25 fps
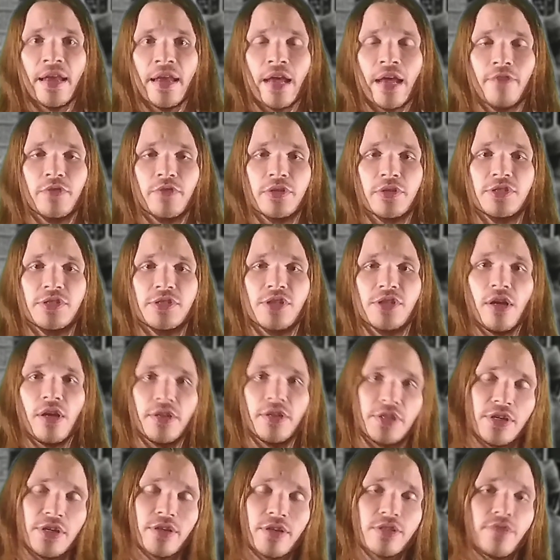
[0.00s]
and after
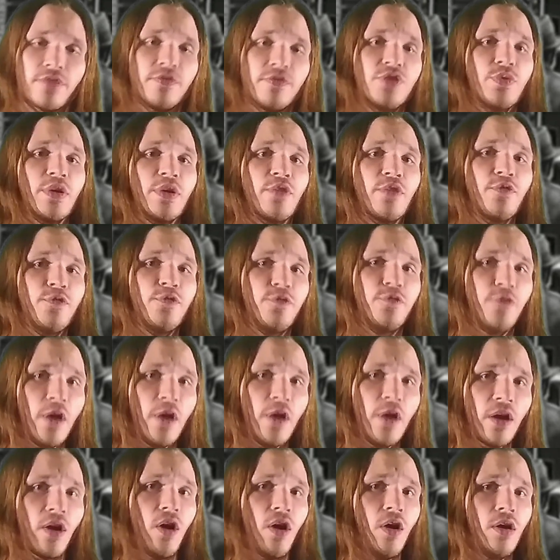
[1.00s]
solid years of doing
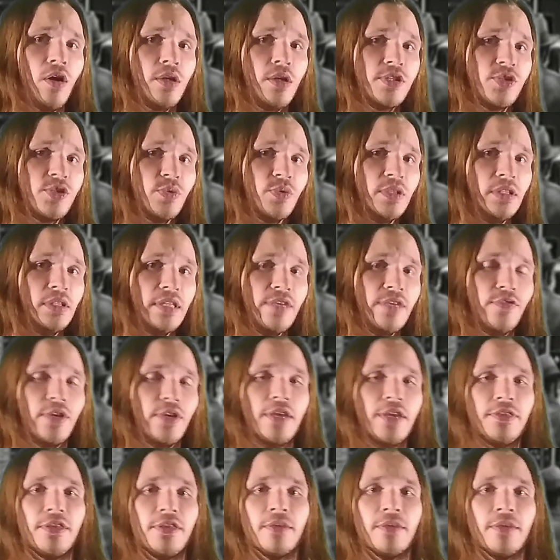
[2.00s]
fuck all to
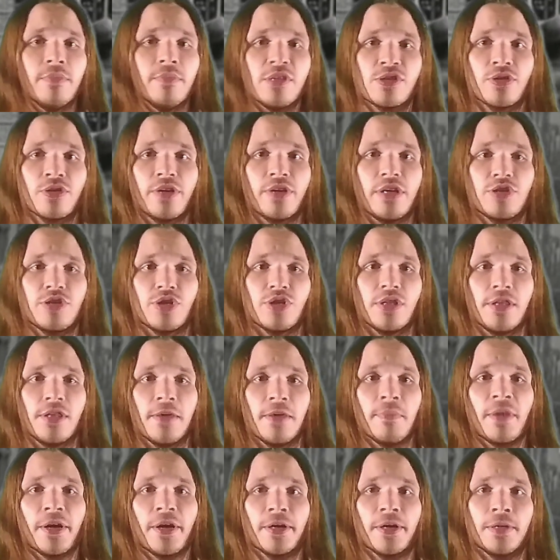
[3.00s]
alleviate the immiseration of the
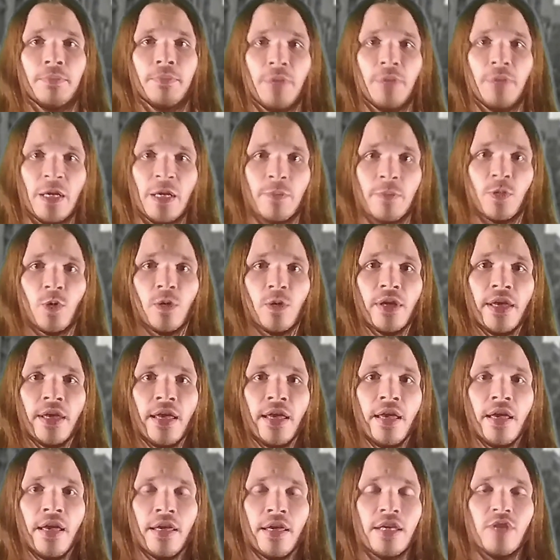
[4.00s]
American people,
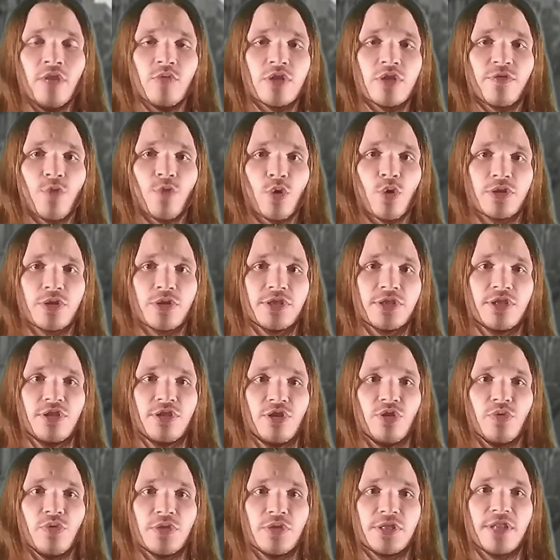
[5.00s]
he was forced
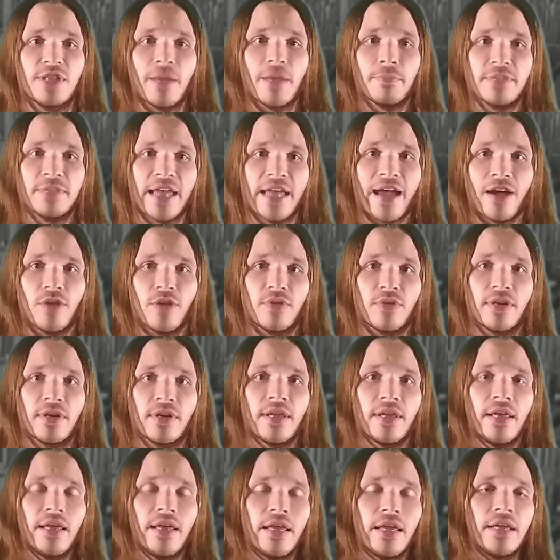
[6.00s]
to step down
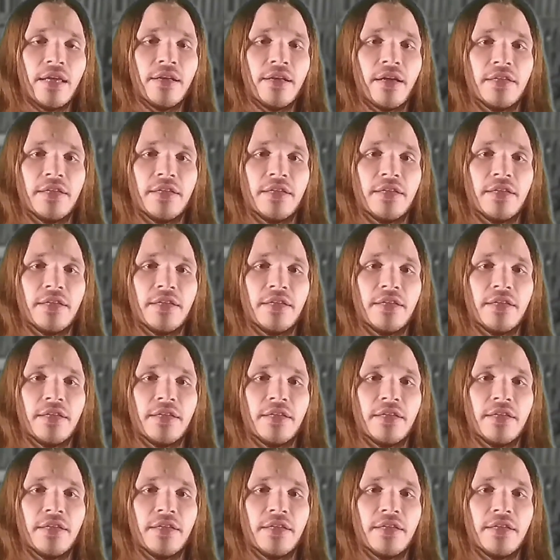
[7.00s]
in